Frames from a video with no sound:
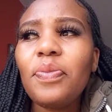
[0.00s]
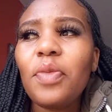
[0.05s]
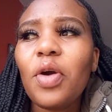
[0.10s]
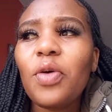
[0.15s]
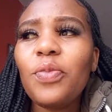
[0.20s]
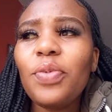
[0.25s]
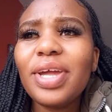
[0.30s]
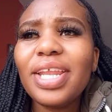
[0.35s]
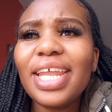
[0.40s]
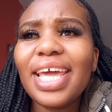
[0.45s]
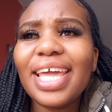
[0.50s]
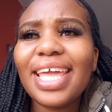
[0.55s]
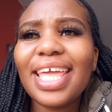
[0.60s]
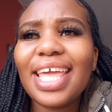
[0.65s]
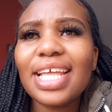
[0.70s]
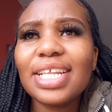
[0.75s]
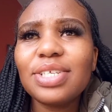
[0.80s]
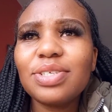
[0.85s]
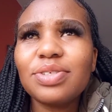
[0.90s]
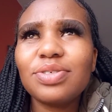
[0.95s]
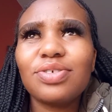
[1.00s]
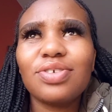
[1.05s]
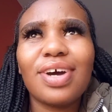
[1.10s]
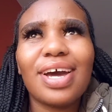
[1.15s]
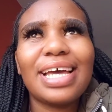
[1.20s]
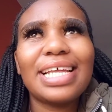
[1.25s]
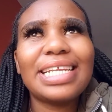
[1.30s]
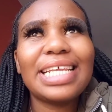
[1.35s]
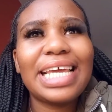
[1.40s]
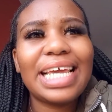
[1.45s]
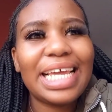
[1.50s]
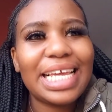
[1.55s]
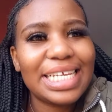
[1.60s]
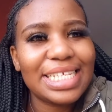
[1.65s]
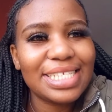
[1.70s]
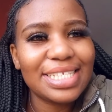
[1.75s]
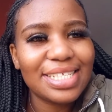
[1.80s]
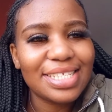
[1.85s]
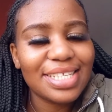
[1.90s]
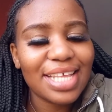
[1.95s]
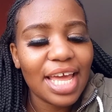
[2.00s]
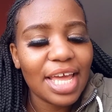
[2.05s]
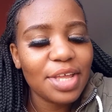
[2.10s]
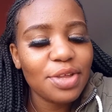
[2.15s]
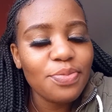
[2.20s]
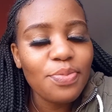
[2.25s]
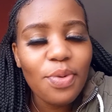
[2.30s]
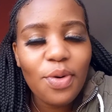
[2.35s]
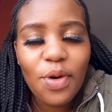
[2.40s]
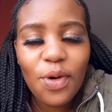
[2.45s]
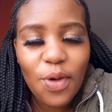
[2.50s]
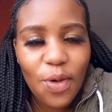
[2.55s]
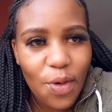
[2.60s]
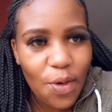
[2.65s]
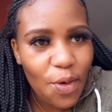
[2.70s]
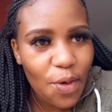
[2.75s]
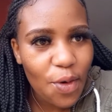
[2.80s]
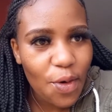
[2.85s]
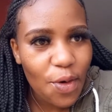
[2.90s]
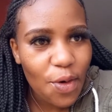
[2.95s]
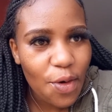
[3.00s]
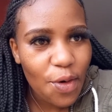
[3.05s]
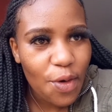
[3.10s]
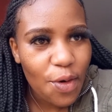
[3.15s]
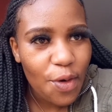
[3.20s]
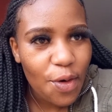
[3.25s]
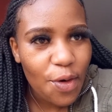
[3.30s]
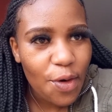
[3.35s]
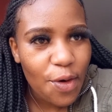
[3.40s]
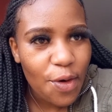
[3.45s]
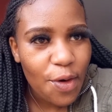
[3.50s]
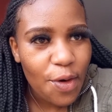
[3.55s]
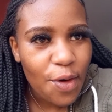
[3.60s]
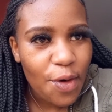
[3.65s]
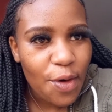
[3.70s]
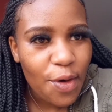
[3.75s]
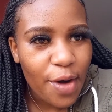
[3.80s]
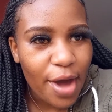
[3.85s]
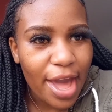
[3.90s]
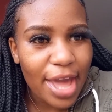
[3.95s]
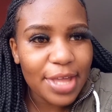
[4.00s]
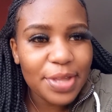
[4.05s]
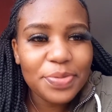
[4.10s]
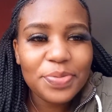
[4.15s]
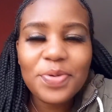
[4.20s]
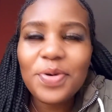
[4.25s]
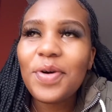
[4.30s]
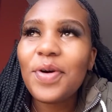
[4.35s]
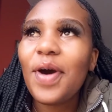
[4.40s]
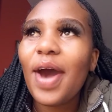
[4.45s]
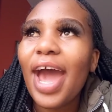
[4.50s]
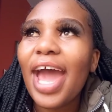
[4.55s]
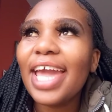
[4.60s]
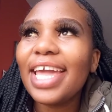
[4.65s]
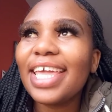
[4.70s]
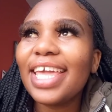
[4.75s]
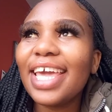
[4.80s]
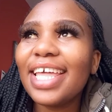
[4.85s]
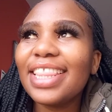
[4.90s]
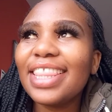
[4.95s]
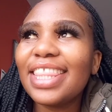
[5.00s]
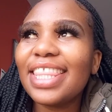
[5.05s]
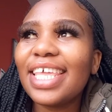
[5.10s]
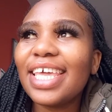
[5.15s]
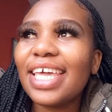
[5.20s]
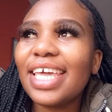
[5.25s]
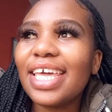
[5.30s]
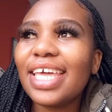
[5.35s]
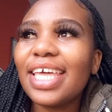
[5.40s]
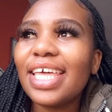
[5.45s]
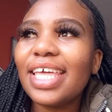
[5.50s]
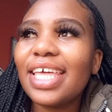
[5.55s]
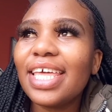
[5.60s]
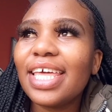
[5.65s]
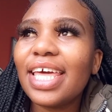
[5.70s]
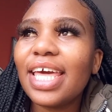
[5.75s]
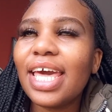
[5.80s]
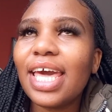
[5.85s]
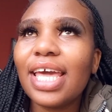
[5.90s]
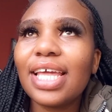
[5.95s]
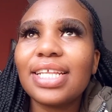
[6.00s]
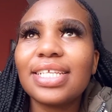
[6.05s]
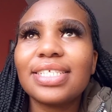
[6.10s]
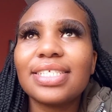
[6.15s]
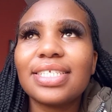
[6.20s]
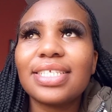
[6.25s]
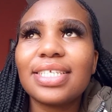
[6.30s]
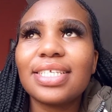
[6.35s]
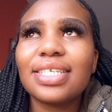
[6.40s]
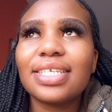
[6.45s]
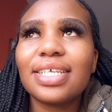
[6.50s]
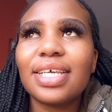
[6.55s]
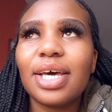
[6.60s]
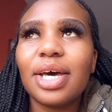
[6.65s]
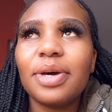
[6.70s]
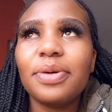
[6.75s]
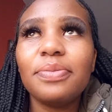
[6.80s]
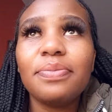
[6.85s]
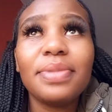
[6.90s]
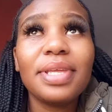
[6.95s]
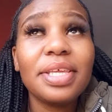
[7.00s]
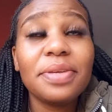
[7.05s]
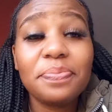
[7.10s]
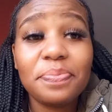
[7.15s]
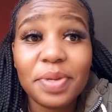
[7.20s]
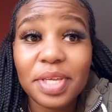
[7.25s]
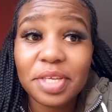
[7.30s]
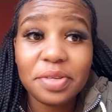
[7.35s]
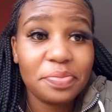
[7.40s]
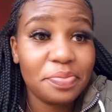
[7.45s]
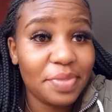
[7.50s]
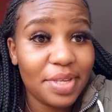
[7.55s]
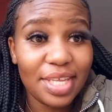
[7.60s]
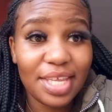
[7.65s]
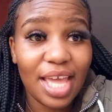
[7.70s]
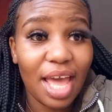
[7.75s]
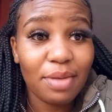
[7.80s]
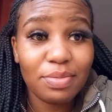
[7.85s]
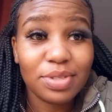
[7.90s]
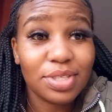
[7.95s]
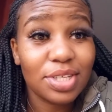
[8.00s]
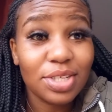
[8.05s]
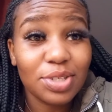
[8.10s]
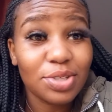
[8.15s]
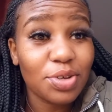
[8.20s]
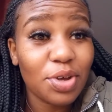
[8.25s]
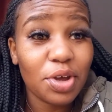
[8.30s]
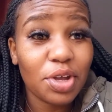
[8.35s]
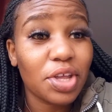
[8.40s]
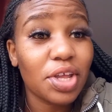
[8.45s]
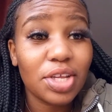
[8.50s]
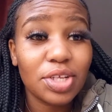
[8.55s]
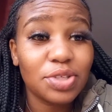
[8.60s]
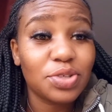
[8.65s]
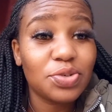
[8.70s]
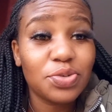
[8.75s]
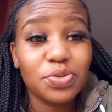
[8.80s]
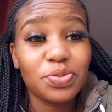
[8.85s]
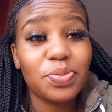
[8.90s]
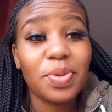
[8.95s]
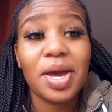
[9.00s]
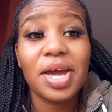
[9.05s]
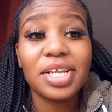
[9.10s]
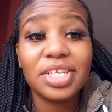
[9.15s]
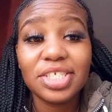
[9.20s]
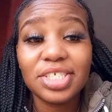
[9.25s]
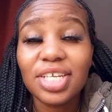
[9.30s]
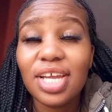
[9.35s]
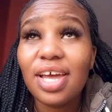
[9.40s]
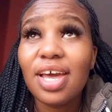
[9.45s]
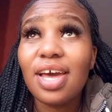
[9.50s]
When I get to Johannesburg, hey bo, hey bo, I get there and me being me, I'm still talking too much.